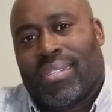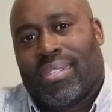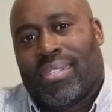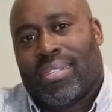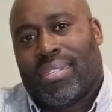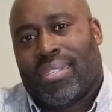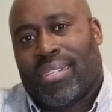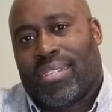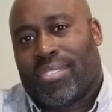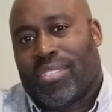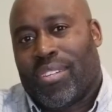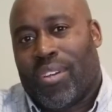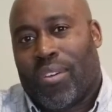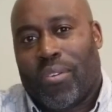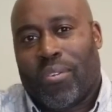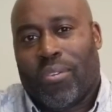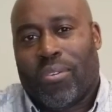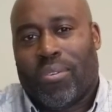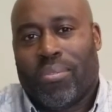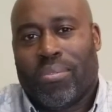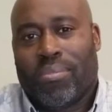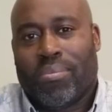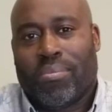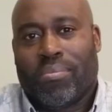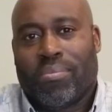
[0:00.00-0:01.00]
There's
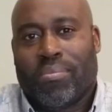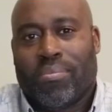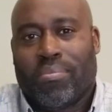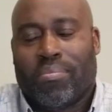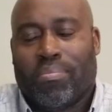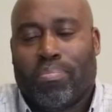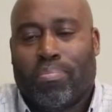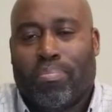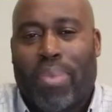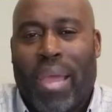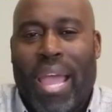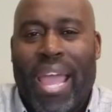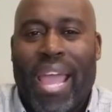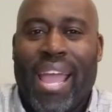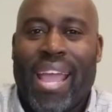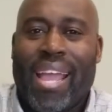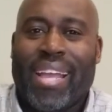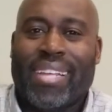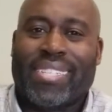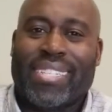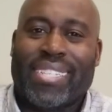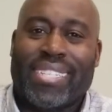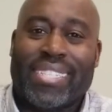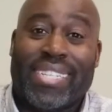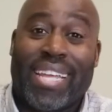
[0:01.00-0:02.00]
no
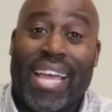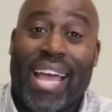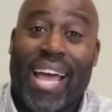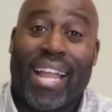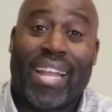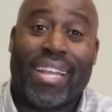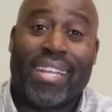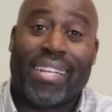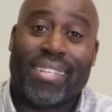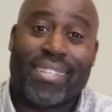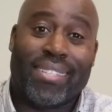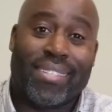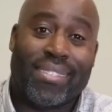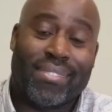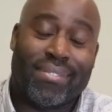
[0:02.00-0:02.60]
bags of talent